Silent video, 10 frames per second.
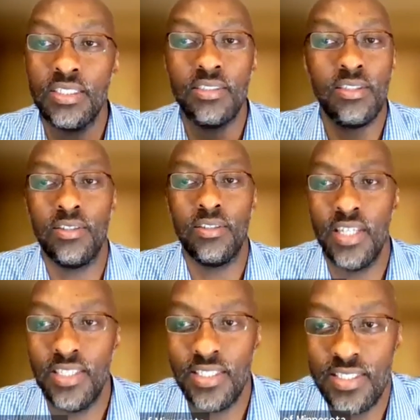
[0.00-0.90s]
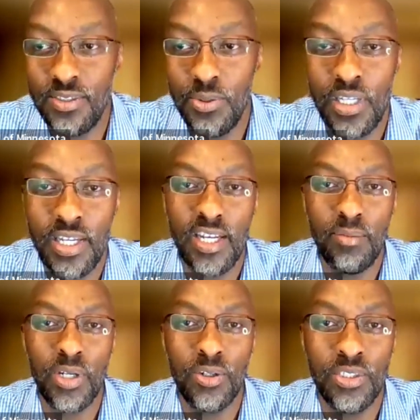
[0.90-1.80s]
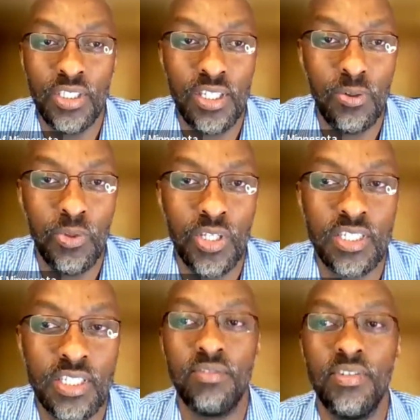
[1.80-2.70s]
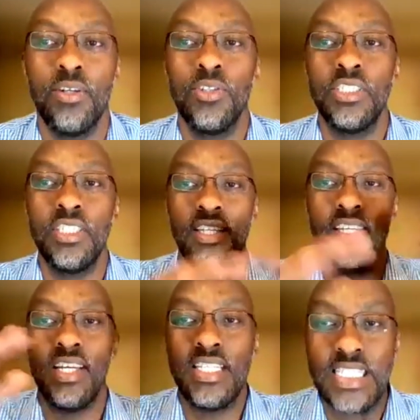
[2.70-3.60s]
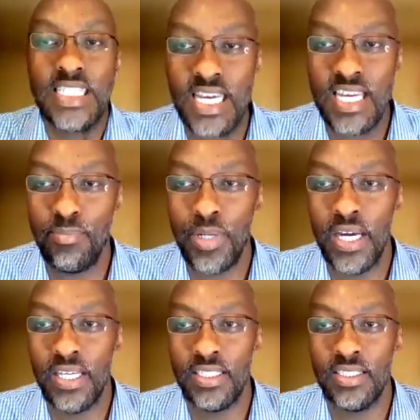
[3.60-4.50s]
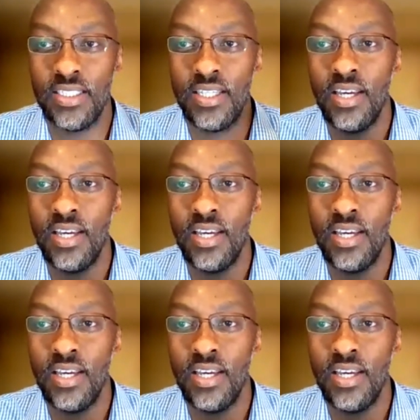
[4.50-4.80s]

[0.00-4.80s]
No, that's you will end up negotiating yourself. Negotiate the entire package.